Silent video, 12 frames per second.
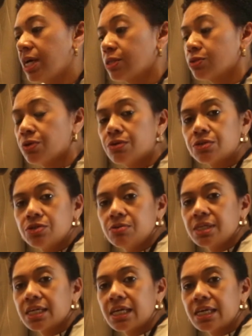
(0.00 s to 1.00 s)
can talk
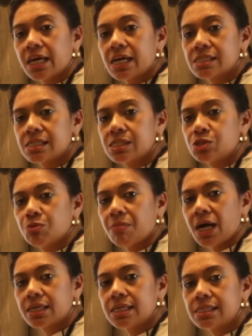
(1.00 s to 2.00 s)
to in getting access to
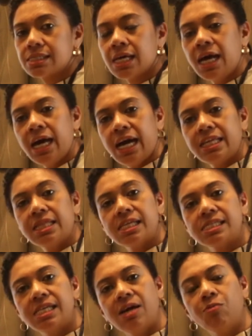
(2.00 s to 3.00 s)
markets. And in
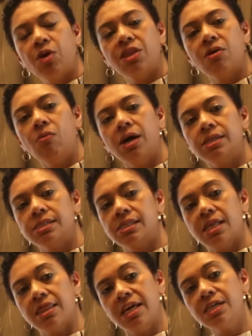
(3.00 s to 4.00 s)
the same way, the ones
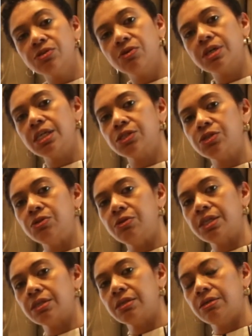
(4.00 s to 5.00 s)
that they're talking
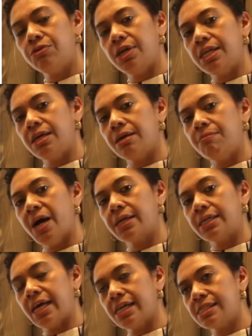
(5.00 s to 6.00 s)
to and creating
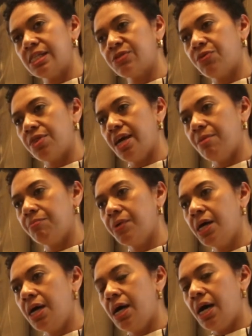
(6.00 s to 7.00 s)
market access for them,
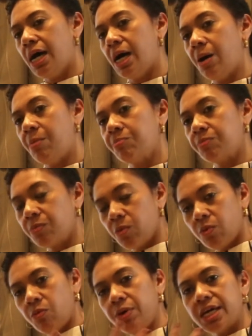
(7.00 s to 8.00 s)

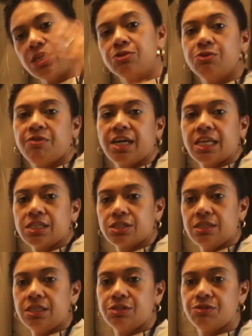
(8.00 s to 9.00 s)
we can do
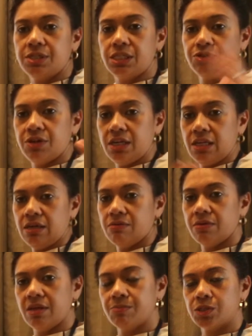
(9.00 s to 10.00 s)
financial literacy
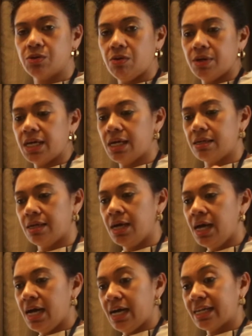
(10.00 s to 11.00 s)
training with them. So again,
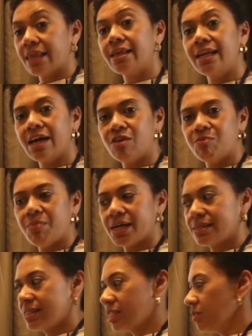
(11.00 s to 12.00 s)
another layer of
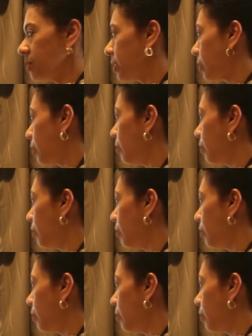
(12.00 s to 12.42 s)
partnerships is a